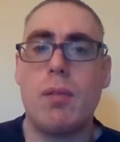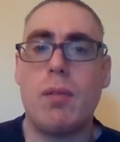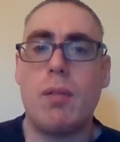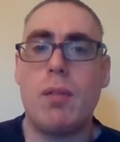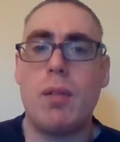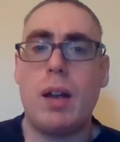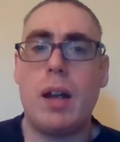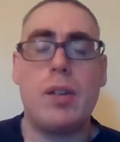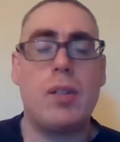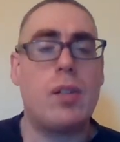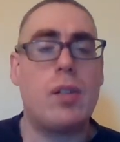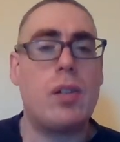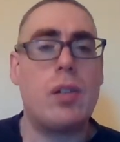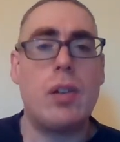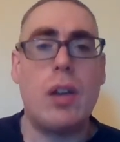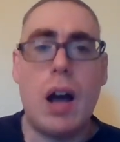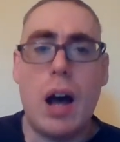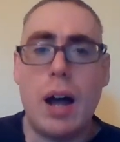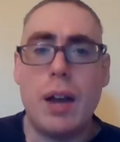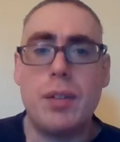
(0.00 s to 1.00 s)
It's
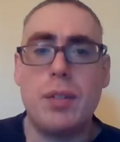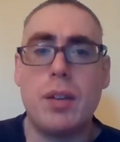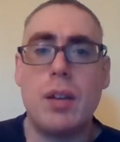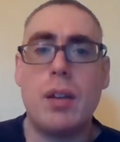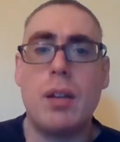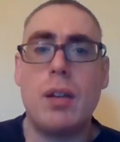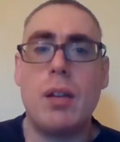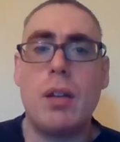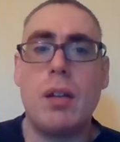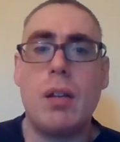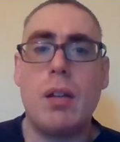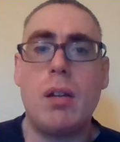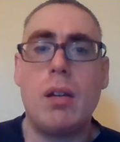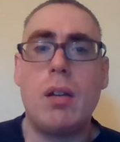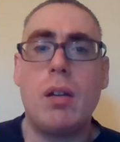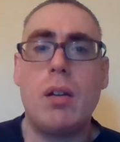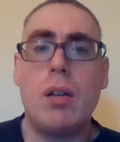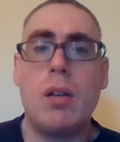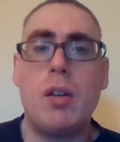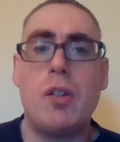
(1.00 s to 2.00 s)
not
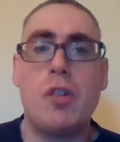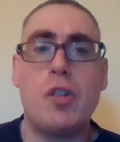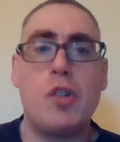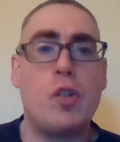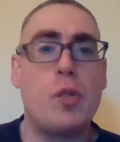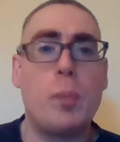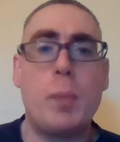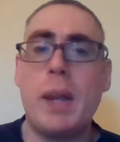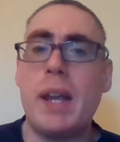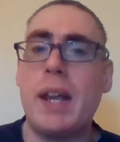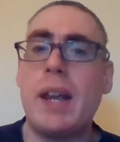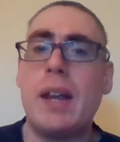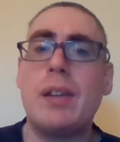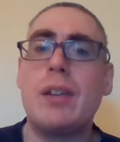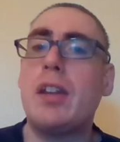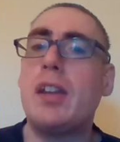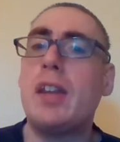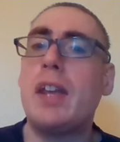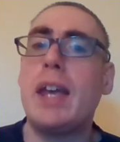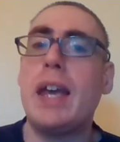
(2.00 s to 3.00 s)
speaking
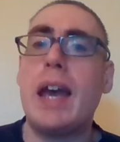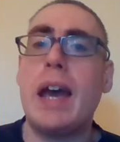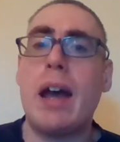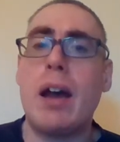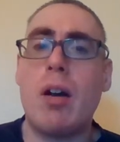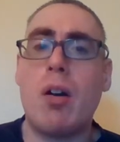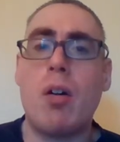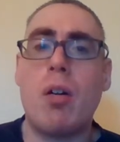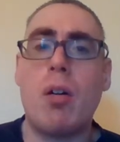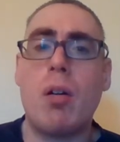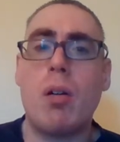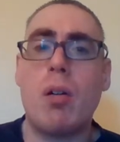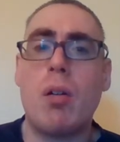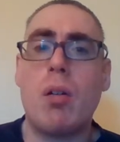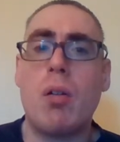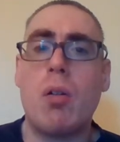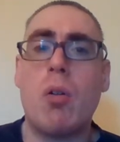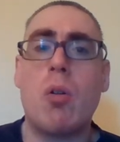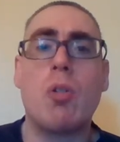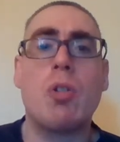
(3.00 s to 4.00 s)
to the air
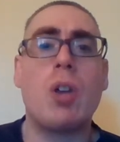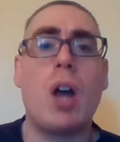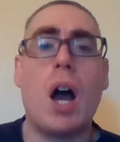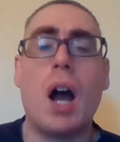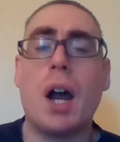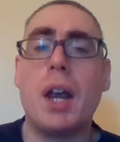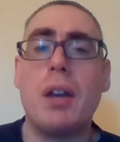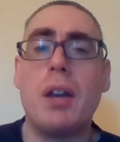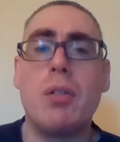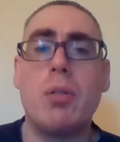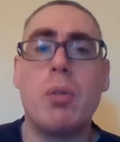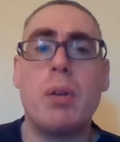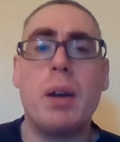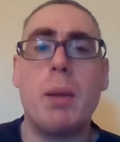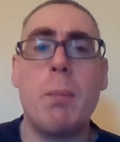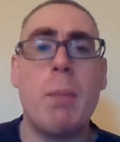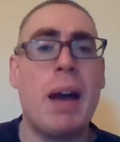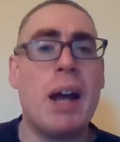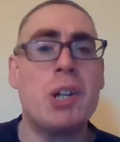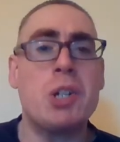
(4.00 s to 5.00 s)
or talking to an
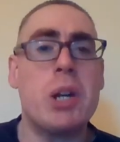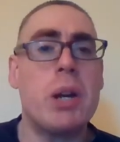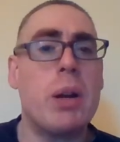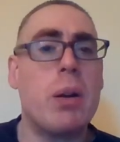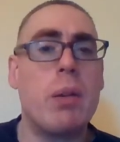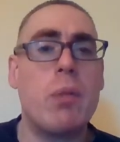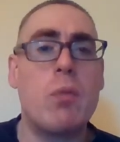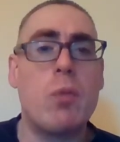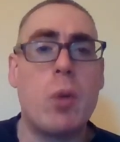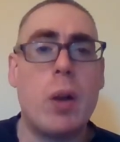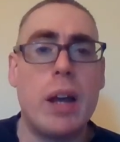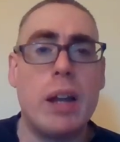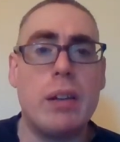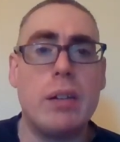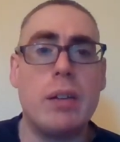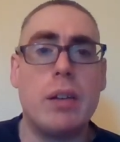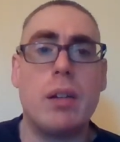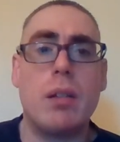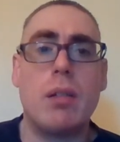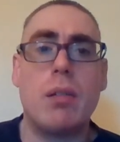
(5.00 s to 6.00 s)
imaginary
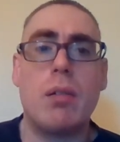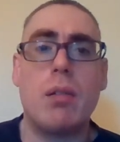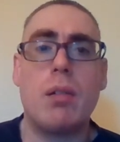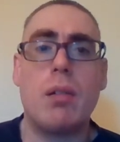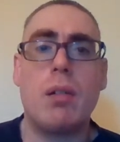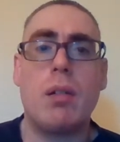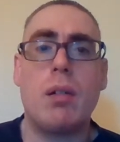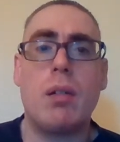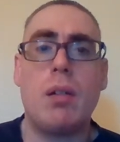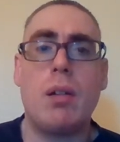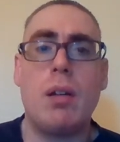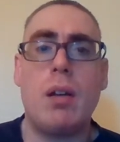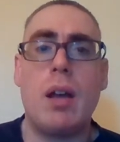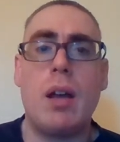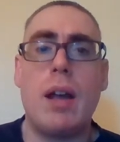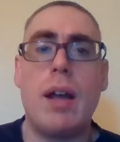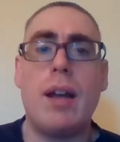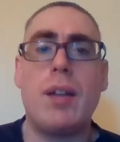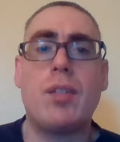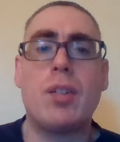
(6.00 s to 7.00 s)
friend.
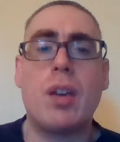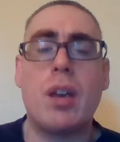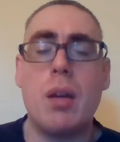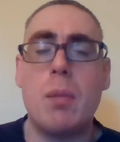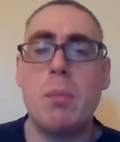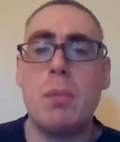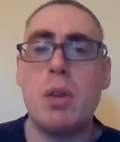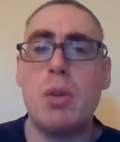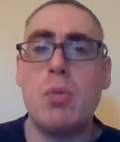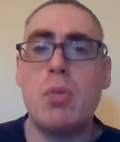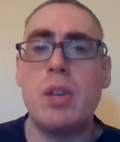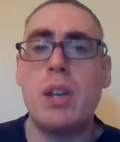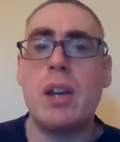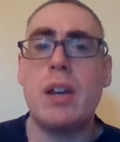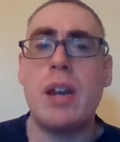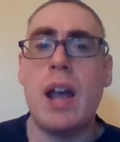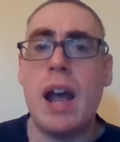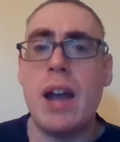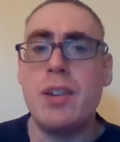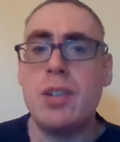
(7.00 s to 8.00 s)
It's
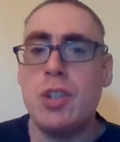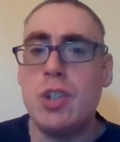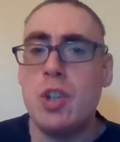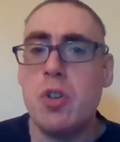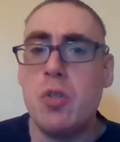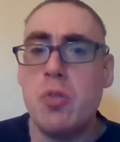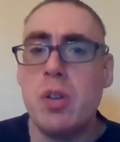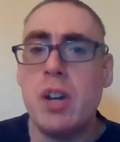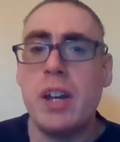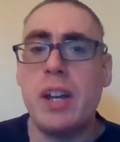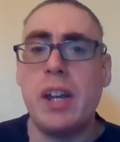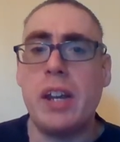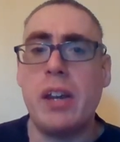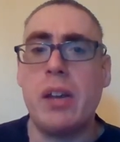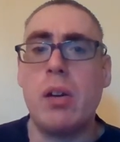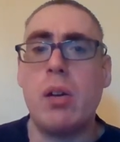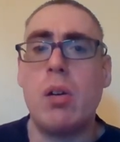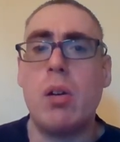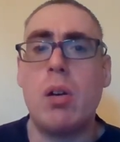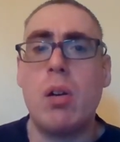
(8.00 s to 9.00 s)
communion and unity
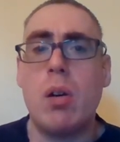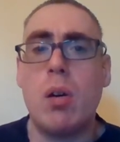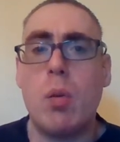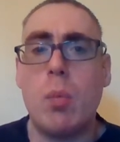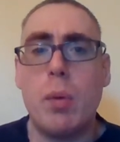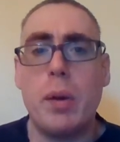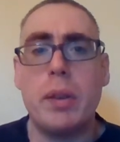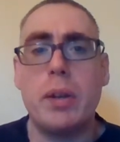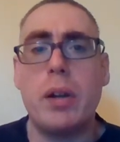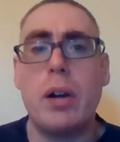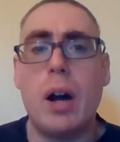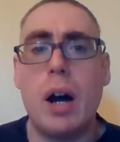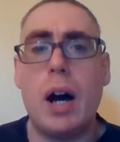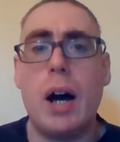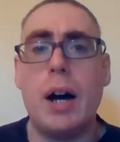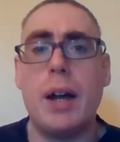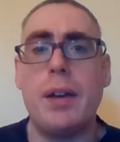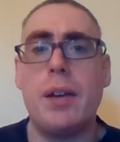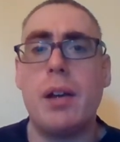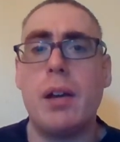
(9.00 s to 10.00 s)
with
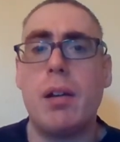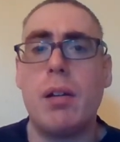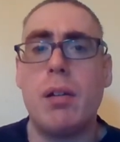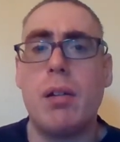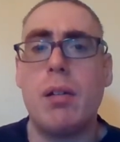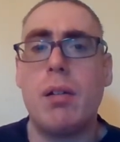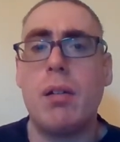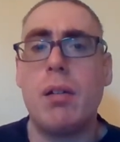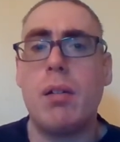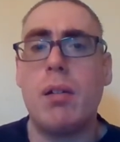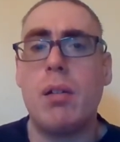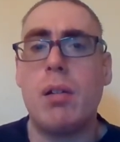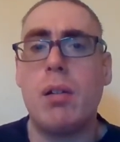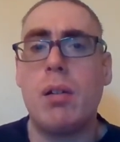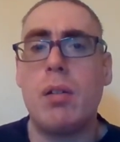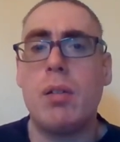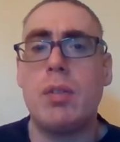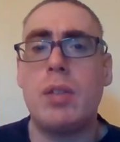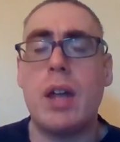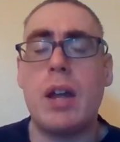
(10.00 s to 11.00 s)
God
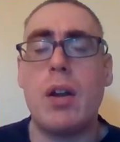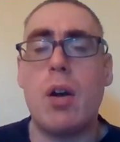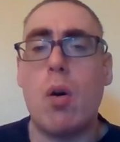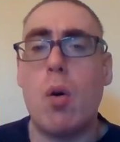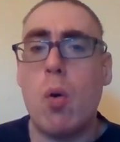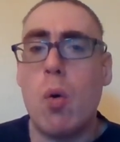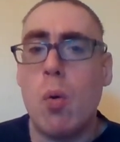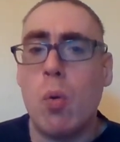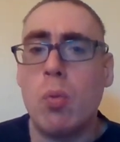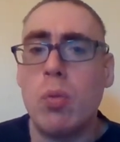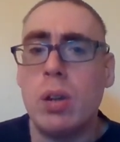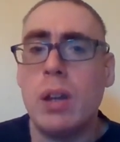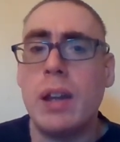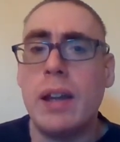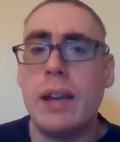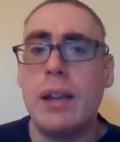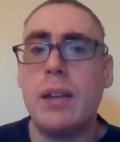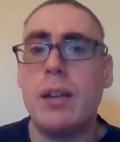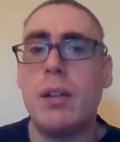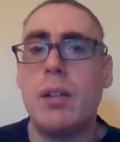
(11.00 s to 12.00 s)
that
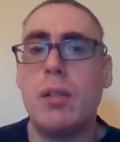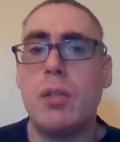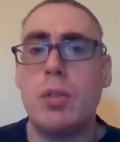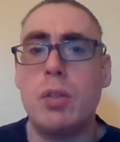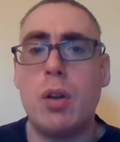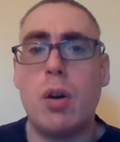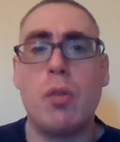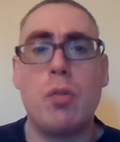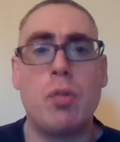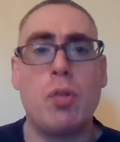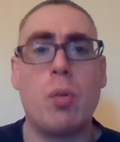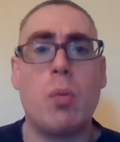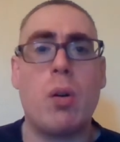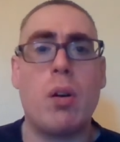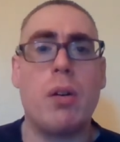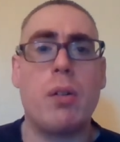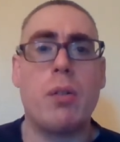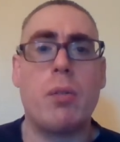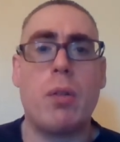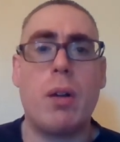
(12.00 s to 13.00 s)
only those who are
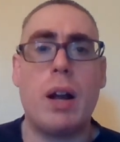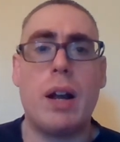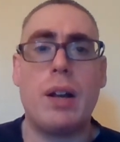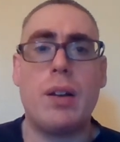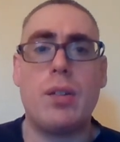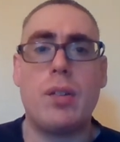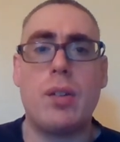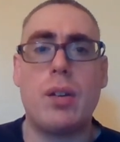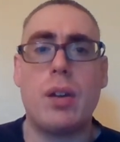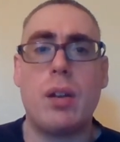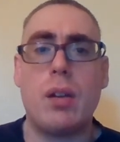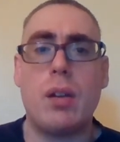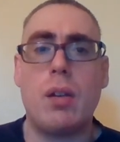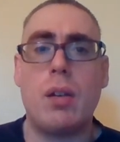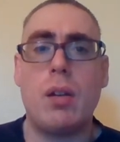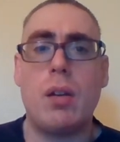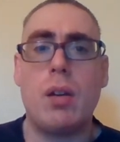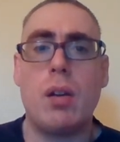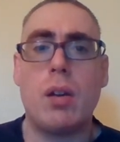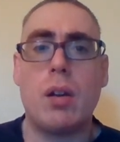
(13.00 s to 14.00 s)
in Christ
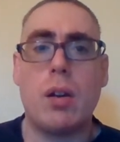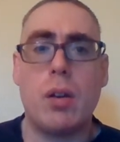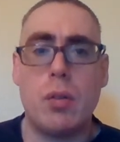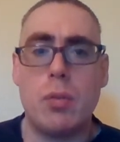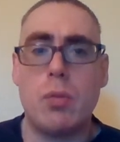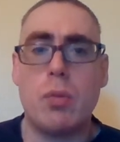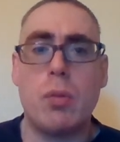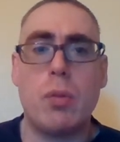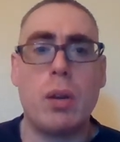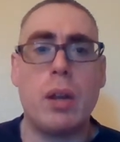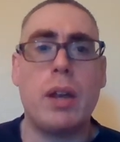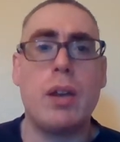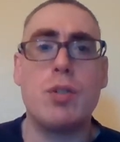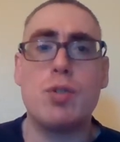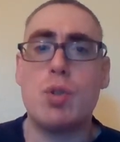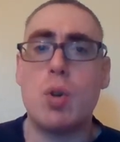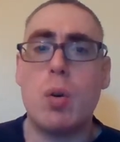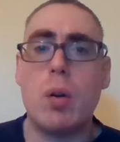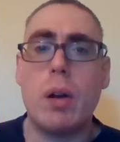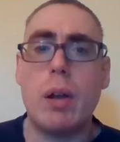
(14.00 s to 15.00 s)
can truly
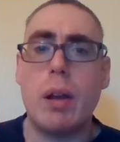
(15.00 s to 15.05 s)
enjoy.